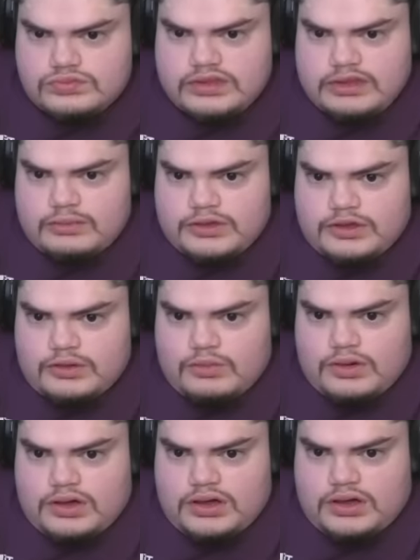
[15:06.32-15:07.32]
There we go,
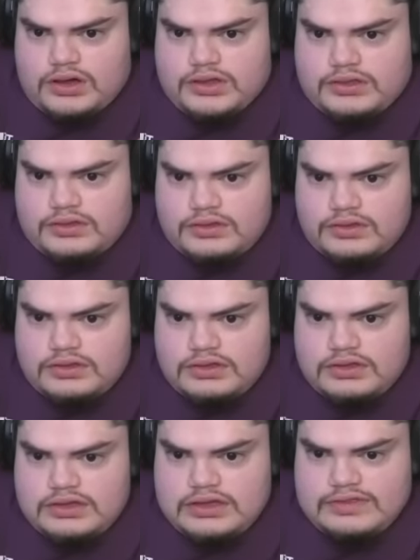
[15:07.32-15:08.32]
Juan.
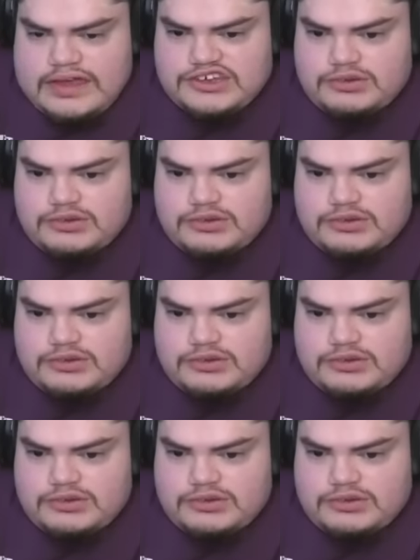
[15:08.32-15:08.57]
That's